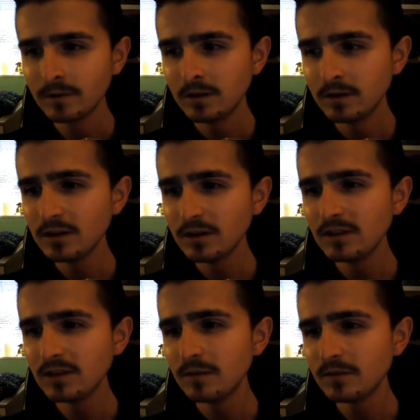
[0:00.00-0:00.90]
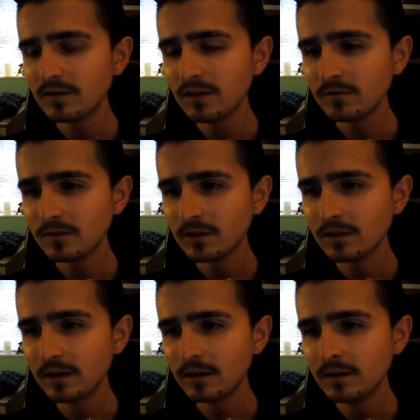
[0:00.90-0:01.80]
you don't get any time to yourself to
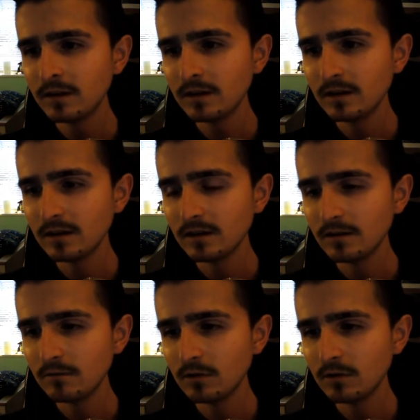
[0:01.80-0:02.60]
like. Well,